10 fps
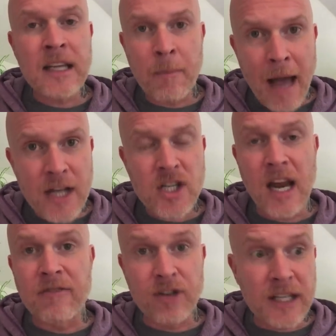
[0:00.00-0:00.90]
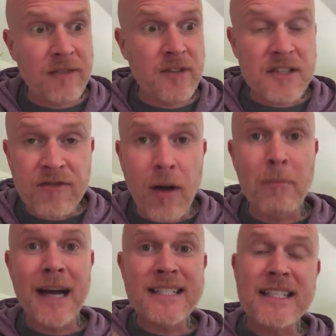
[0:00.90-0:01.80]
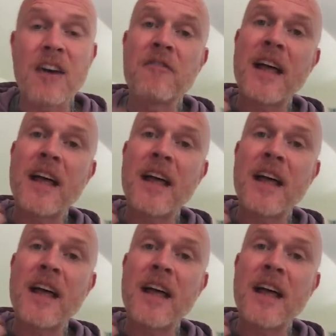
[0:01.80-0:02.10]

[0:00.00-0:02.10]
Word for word: compassion and forgiveness from myself?